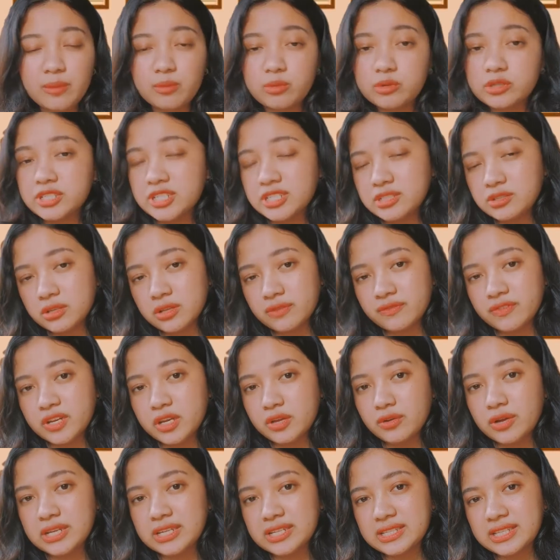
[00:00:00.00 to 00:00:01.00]
proceed to the
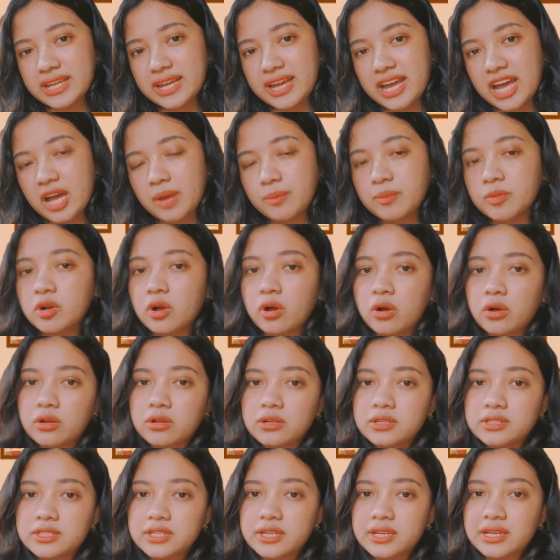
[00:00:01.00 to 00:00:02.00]
video editing app
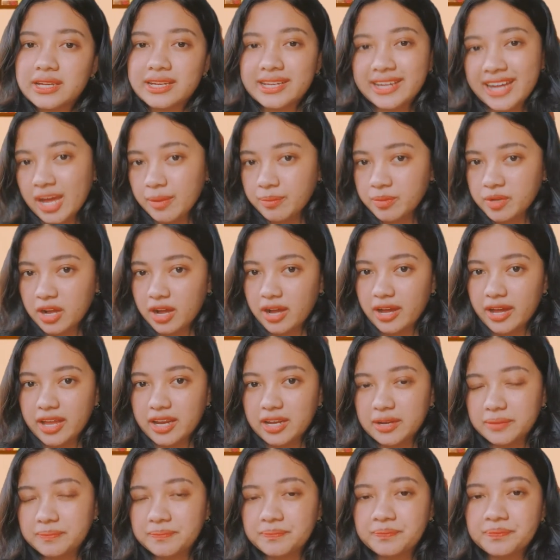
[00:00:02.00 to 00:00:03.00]
called
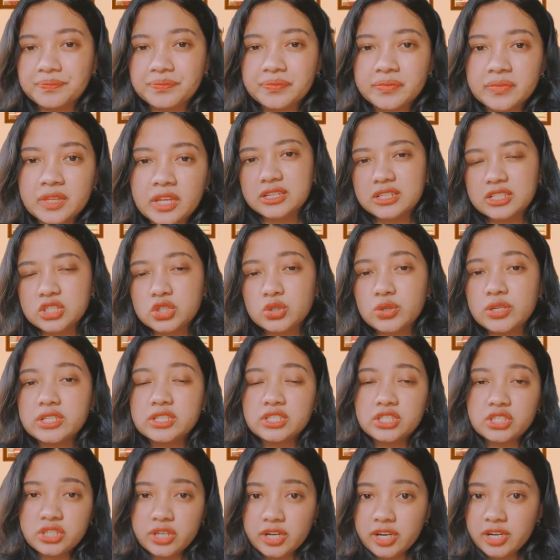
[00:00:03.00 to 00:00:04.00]
CapCut to
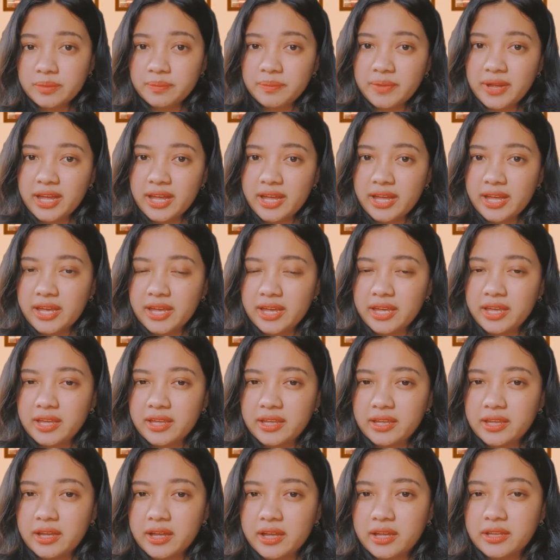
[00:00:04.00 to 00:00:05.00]
insert my
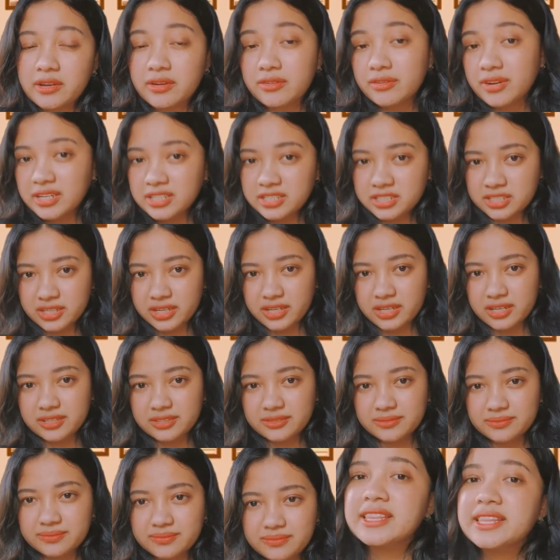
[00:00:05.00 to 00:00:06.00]
narration.
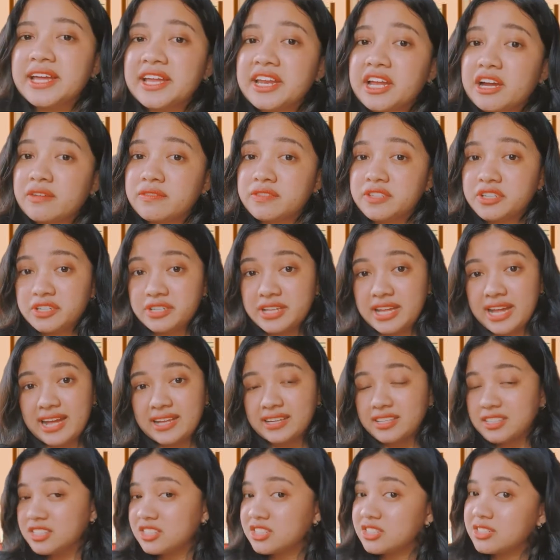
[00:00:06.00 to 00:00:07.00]
And then after
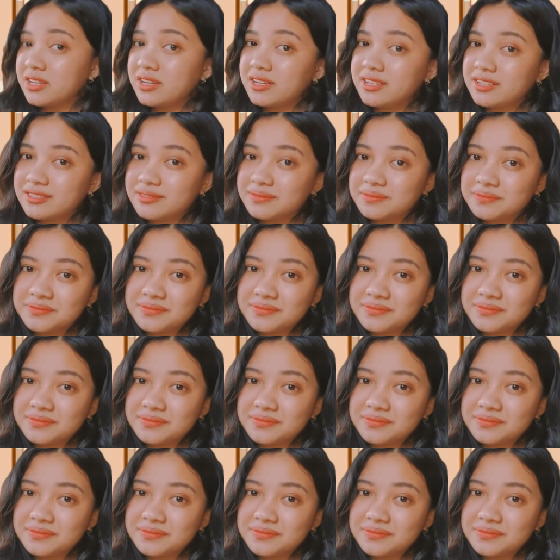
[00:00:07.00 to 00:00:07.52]
that, it's done.